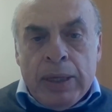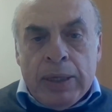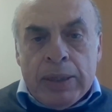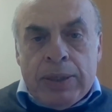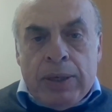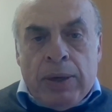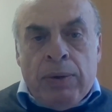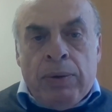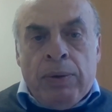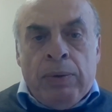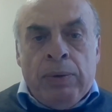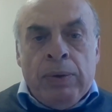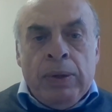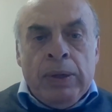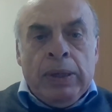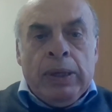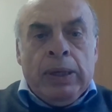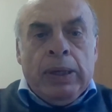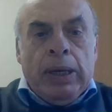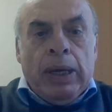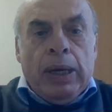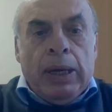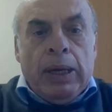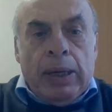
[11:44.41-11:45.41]
So
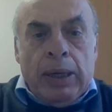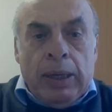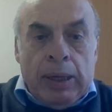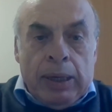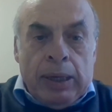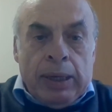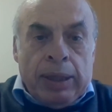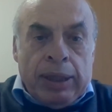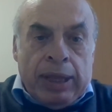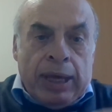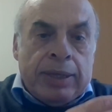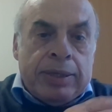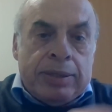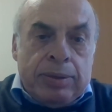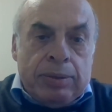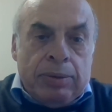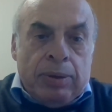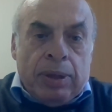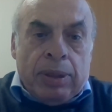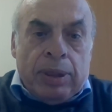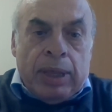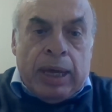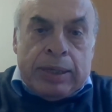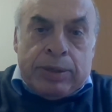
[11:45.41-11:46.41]
that's
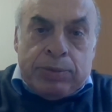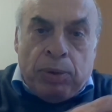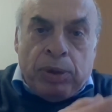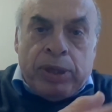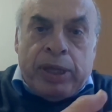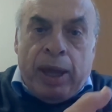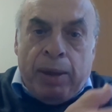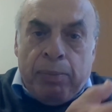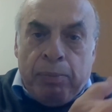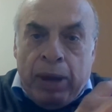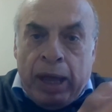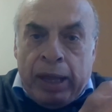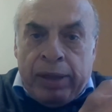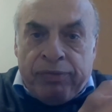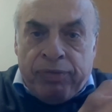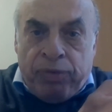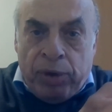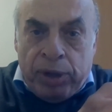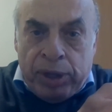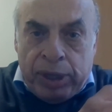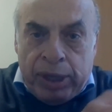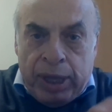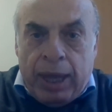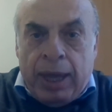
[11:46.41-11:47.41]
what I meant
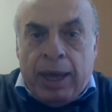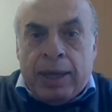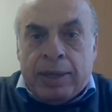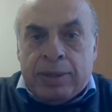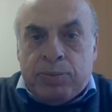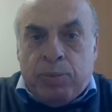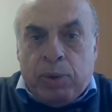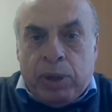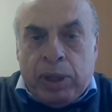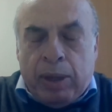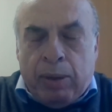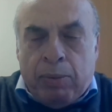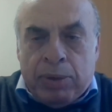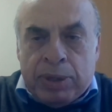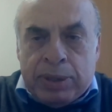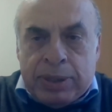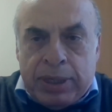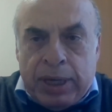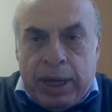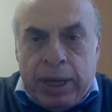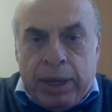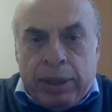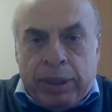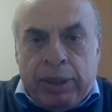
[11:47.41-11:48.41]
for years when I was
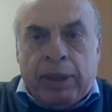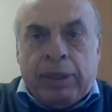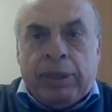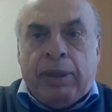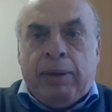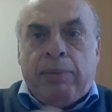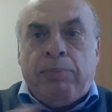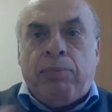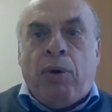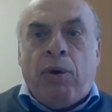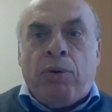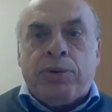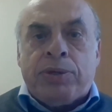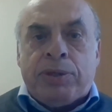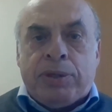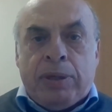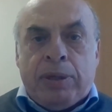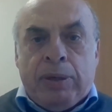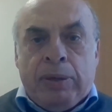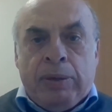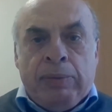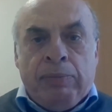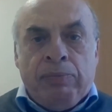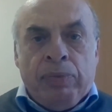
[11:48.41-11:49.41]
saying that the
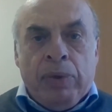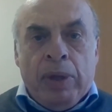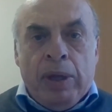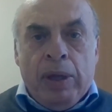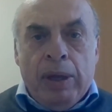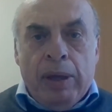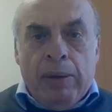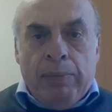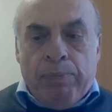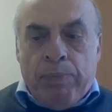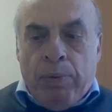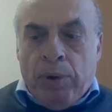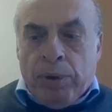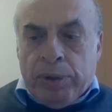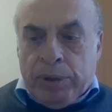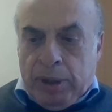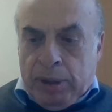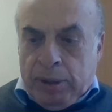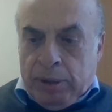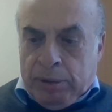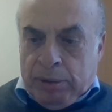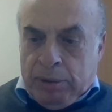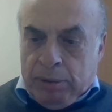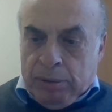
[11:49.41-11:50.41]
most
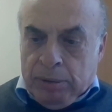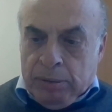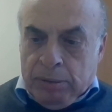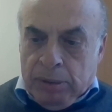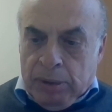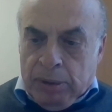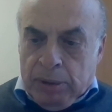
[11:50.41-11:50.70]
important